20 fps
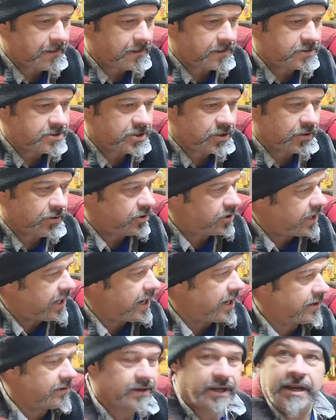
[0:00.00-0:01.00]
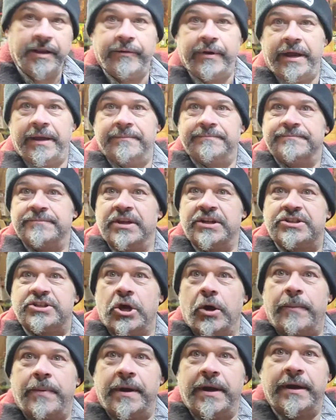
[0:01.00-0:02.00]
So yeah. Anyway, let's
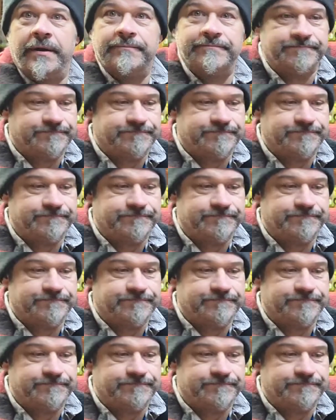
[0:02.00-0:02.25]
open it.